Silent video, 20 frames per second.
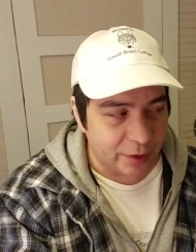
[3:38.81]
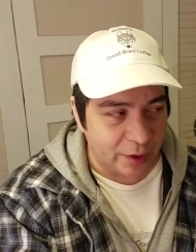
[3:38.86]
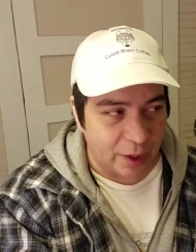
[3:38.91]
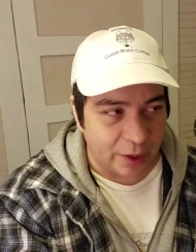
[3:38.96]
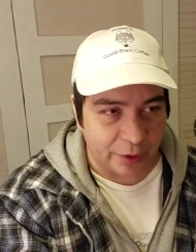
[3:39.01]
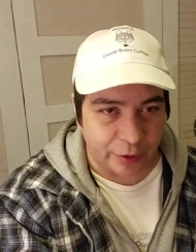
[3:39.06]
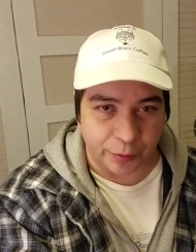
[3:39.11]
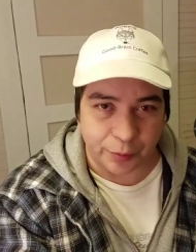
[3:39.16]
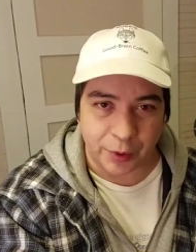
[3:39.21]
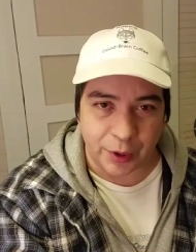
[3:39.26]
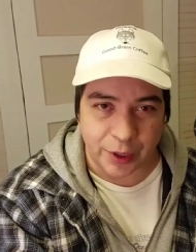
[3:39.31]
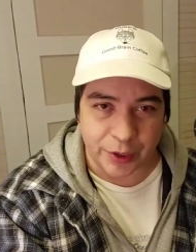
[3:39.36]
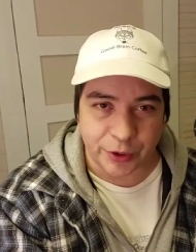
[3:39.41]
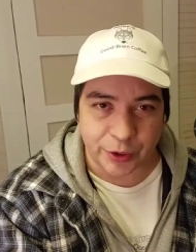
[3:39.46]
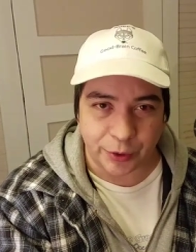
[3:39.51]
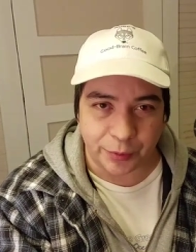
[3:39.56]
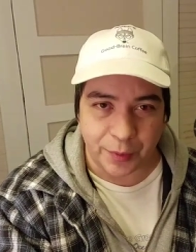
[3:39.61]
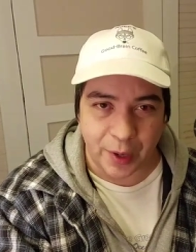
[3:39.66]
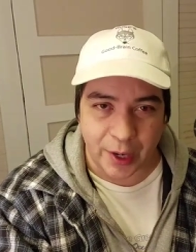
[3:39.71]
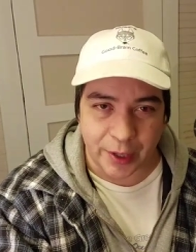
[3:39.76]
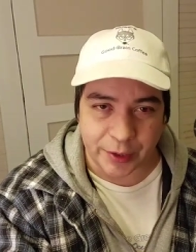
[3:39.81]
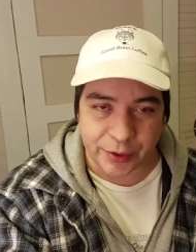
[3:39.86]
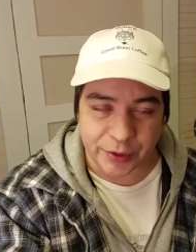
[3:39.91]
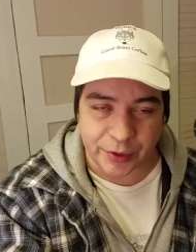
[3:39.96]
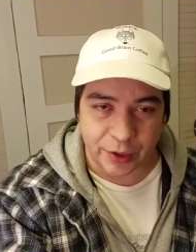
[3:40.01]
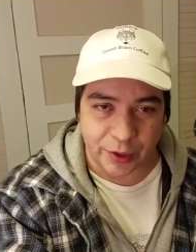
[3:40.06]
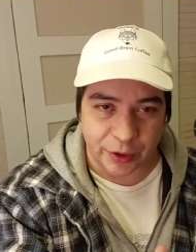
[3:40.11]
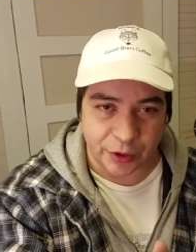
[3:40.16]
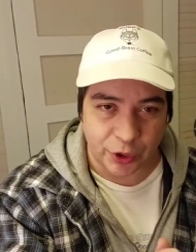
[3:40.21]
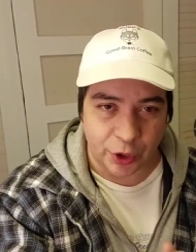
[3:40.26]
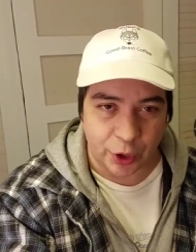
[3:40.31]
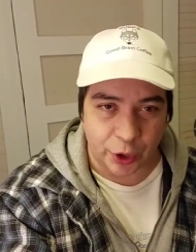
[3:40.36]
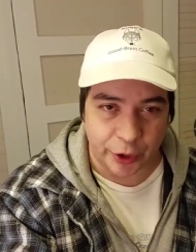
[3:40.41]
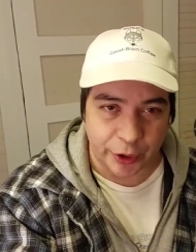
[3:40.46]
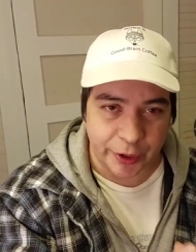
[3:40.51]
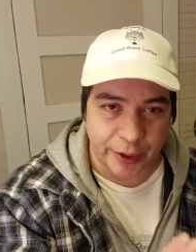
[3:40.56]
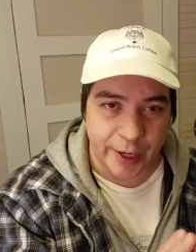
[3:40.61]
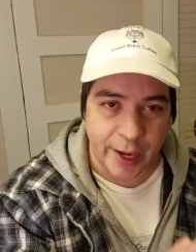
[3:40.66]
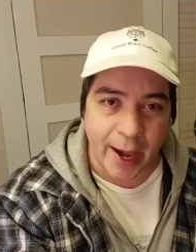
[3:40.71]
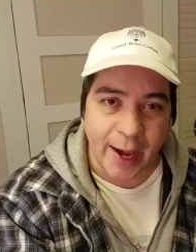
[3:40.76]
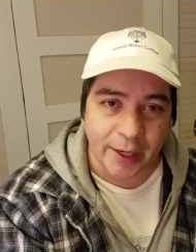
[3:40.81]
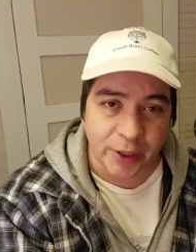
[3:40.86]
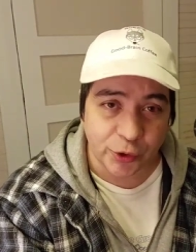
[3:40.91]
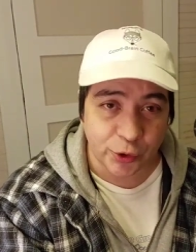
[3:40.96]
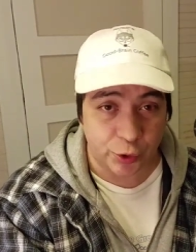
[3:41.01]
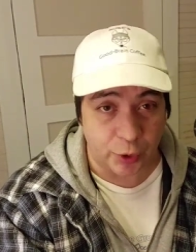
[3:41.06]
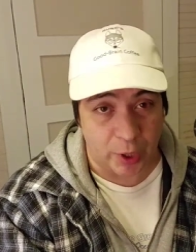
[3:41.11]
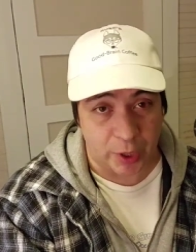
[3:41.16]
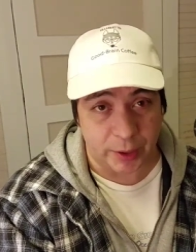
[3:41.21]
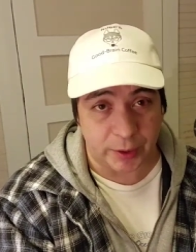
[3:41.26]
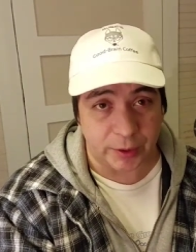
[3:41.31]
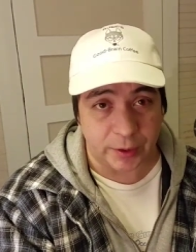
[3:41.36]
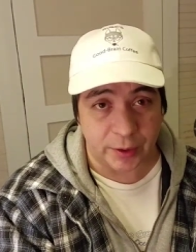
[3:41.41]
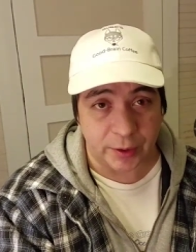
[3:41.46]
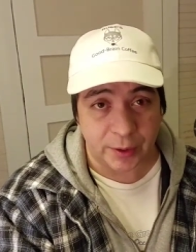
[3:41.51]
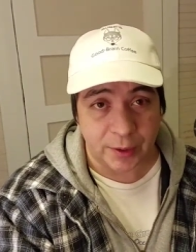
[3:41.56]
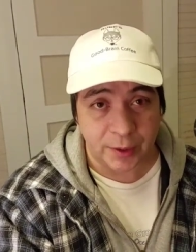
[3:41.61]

either plus or minus a target Agtron.